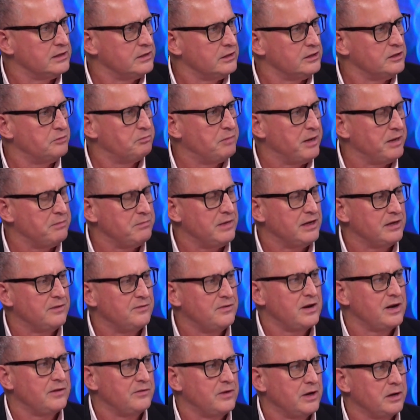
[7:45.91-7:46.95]
Because Ben made a
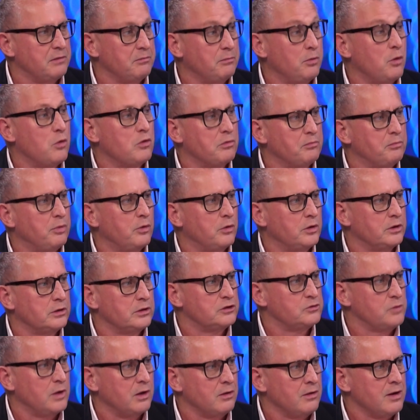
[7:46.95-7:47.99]
very, very important point
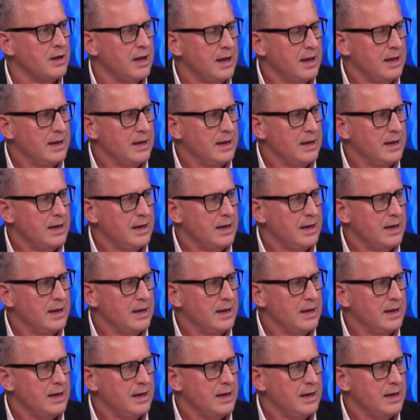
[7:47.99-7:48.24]
as well.